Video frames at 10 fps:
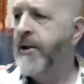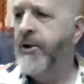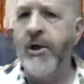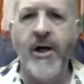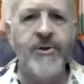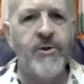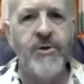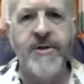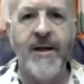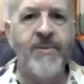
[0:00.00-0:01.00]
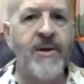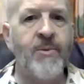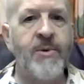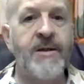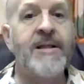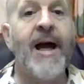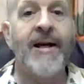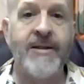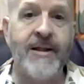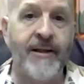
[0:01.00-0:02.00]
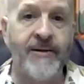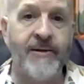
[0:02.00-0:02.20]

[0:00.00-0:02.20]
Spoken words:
You can also do the same thing with the texting.